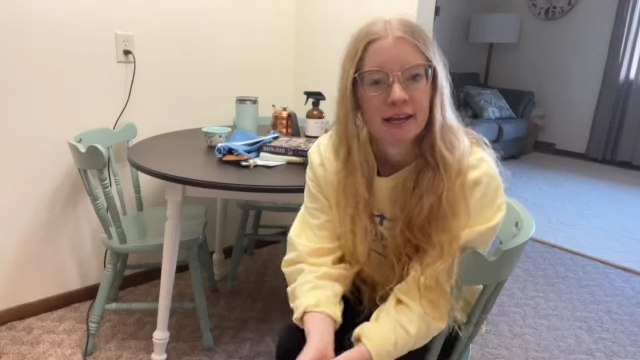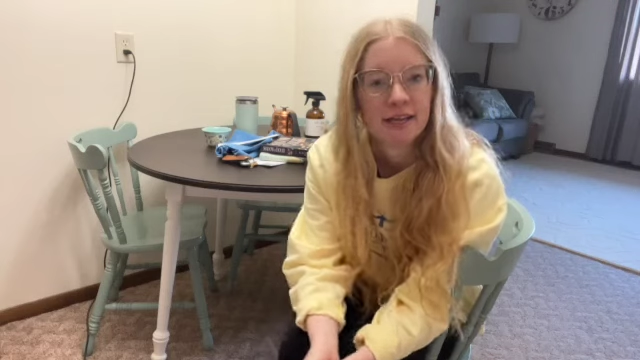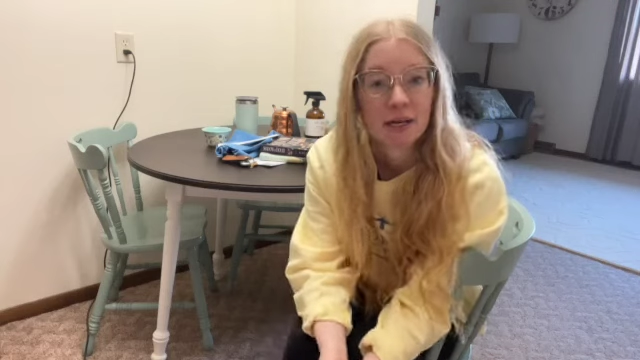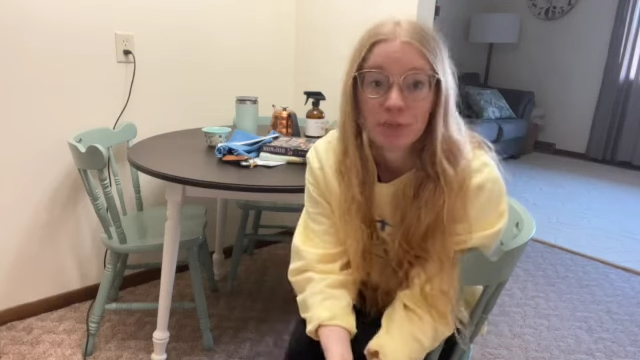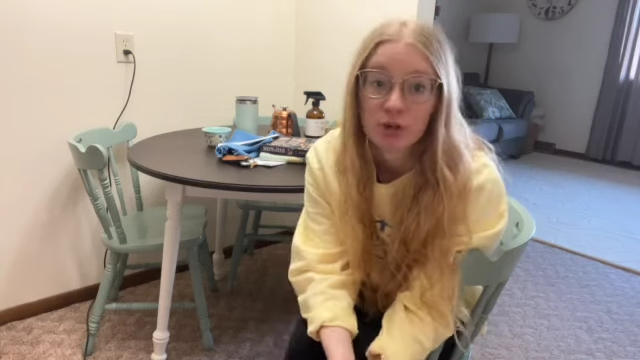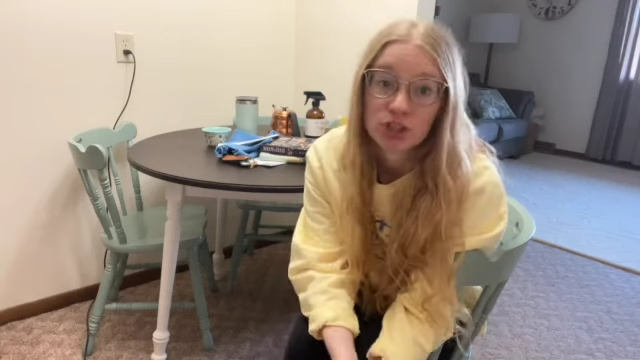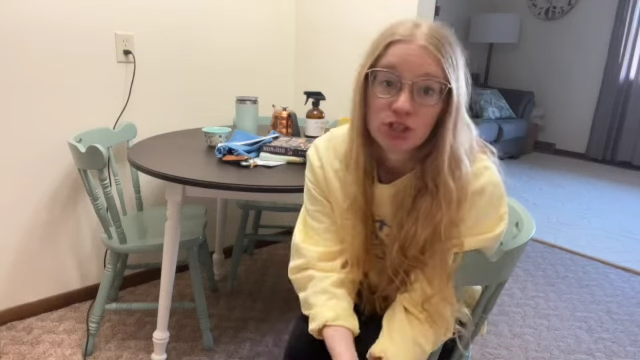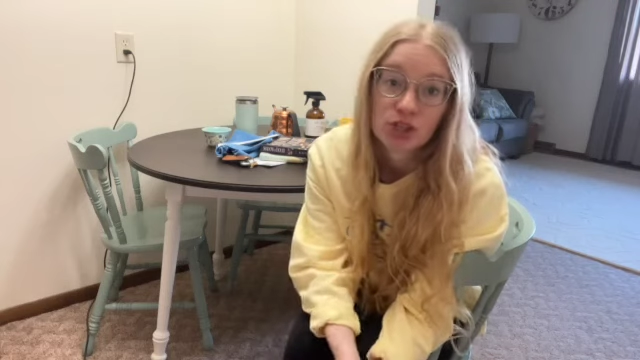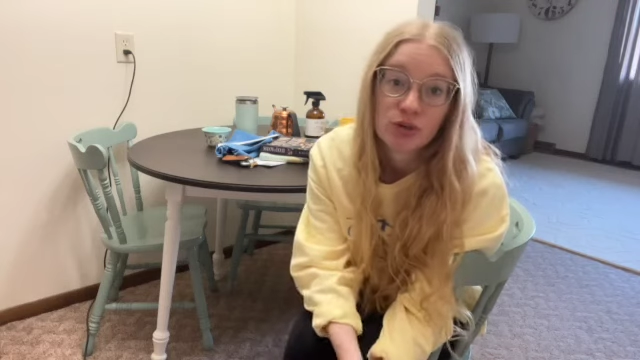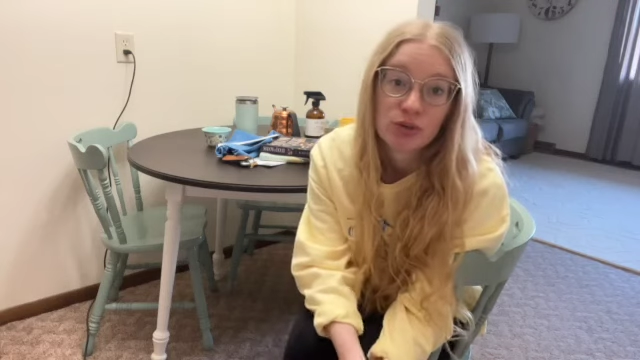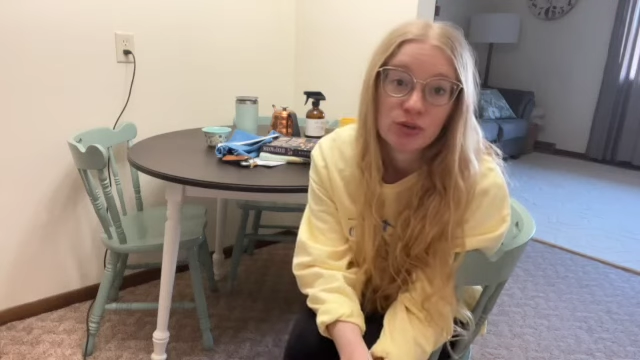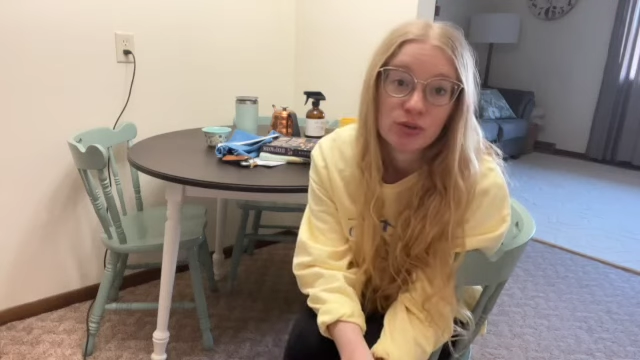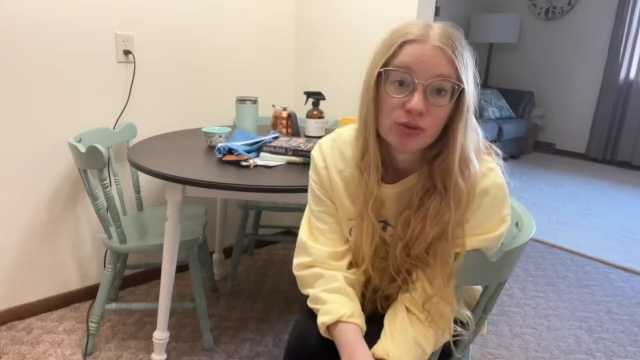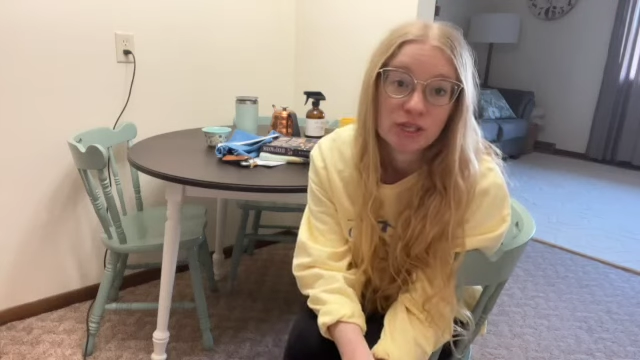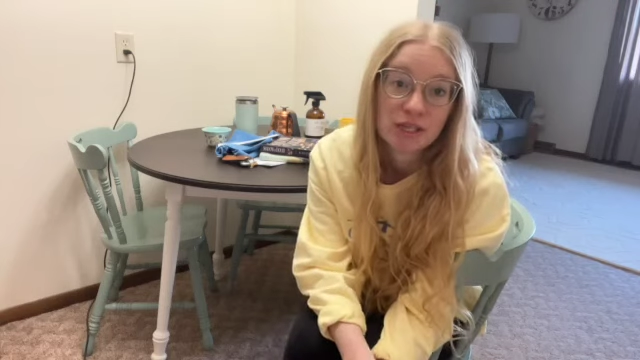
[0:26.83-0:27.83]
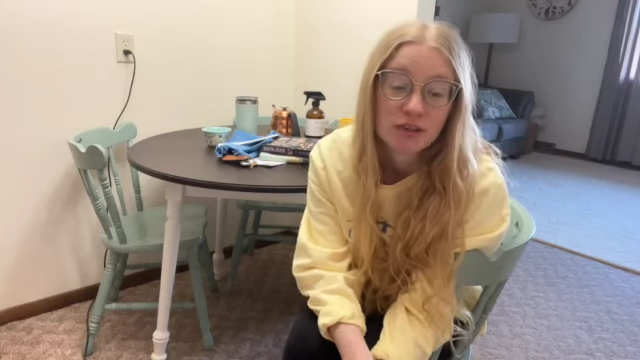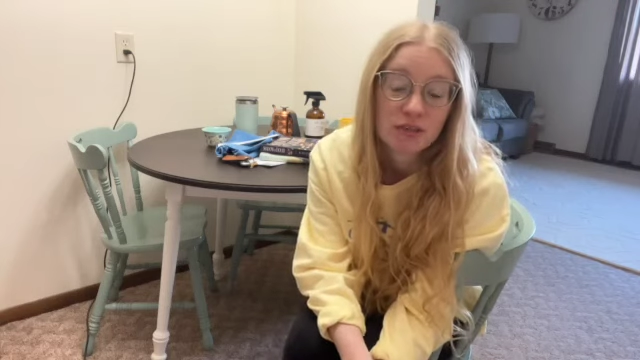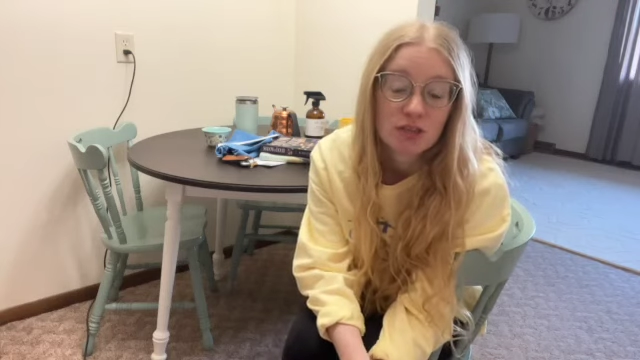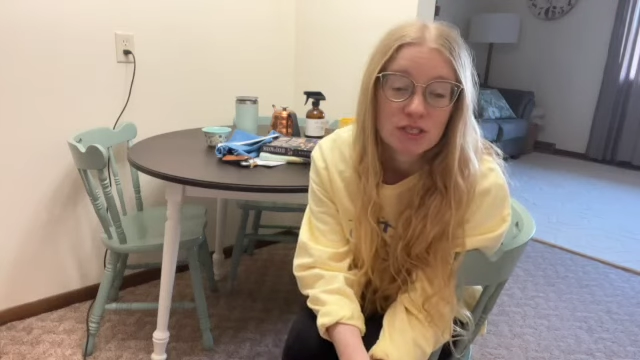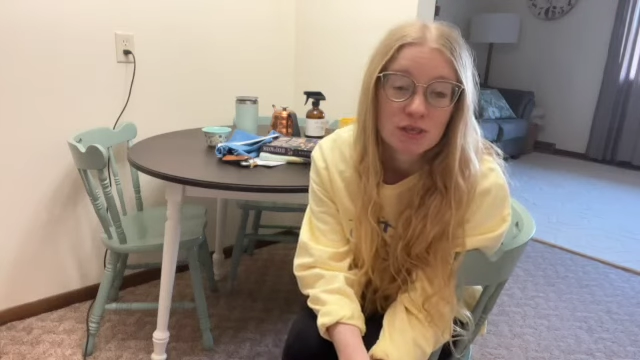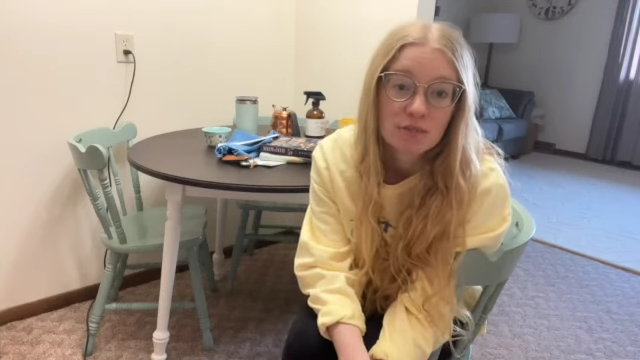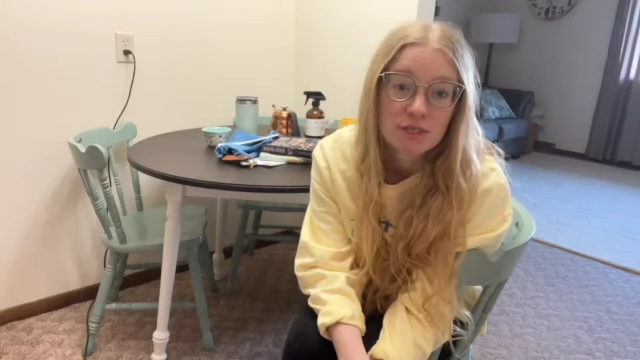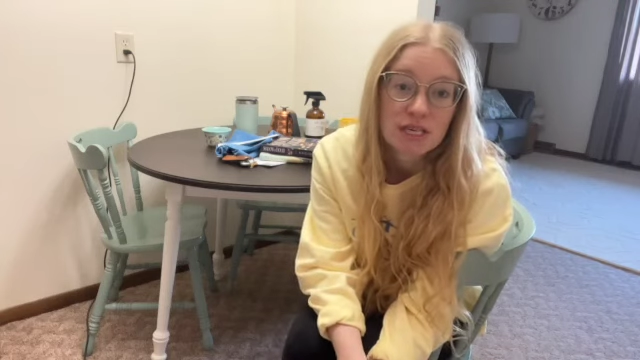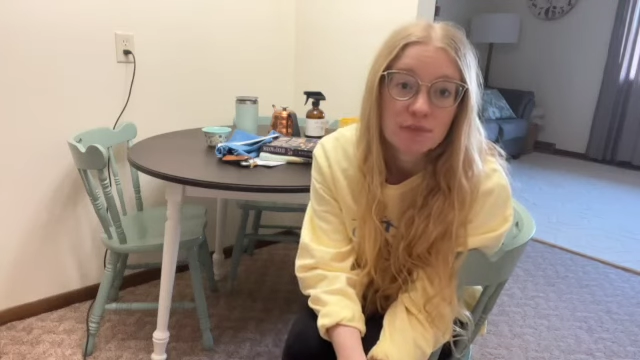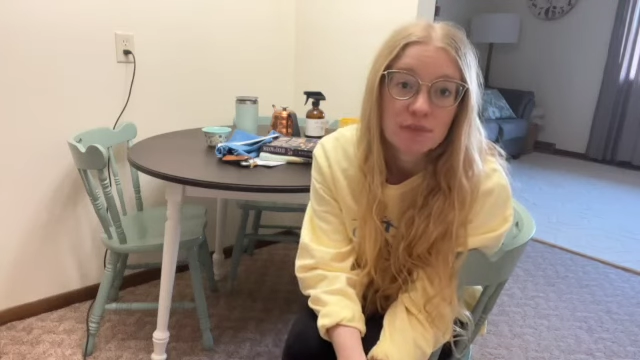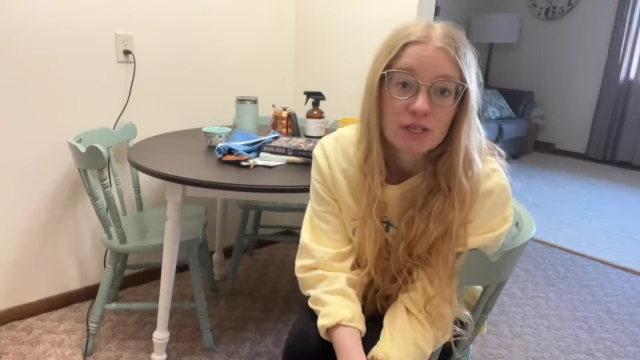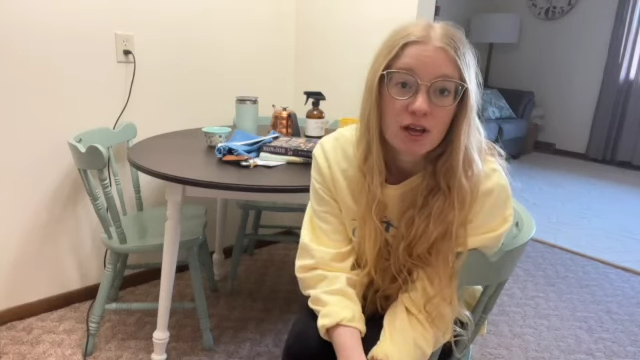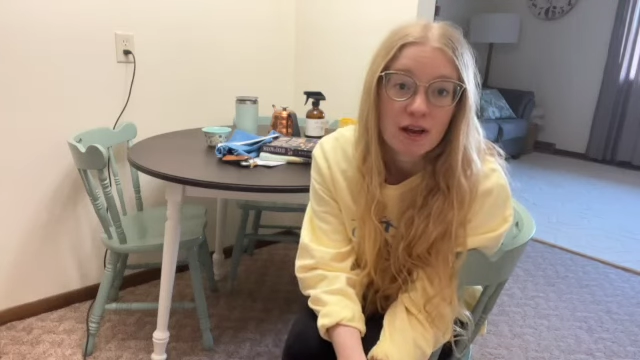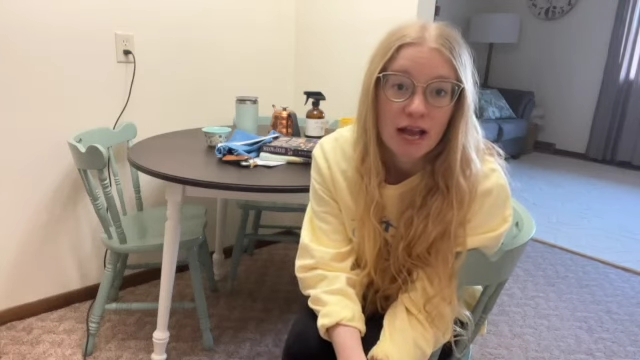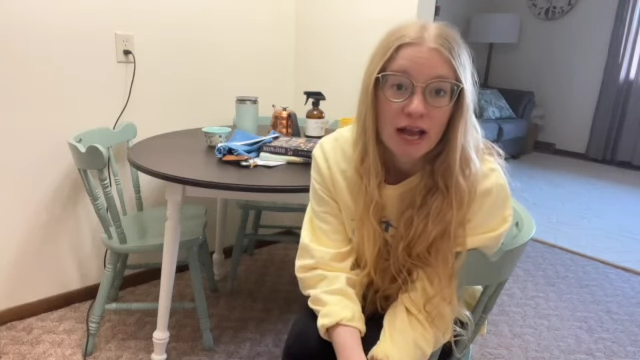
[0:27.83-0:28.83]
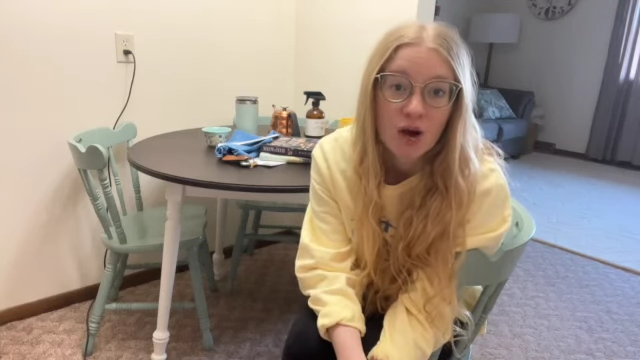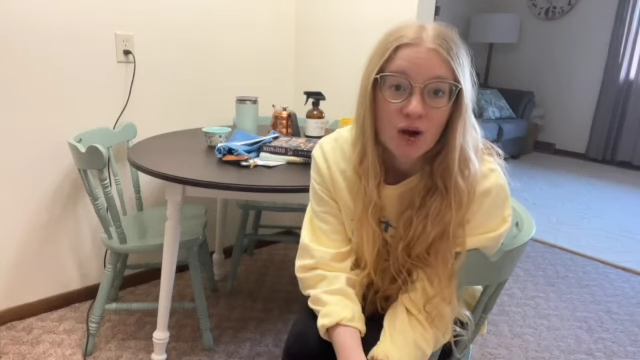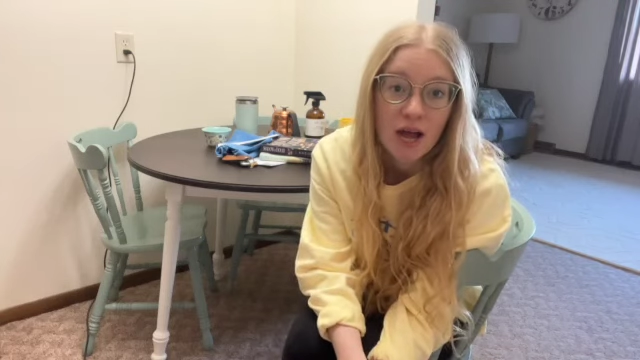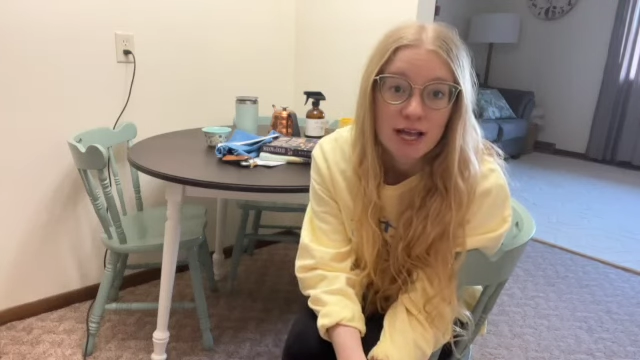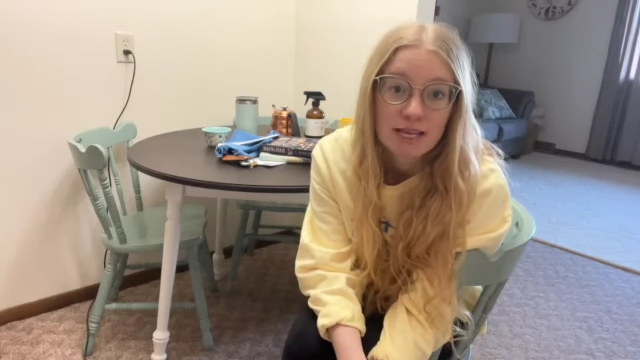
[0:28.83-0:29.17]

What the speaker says: I'm going to show you and give you some tips on how I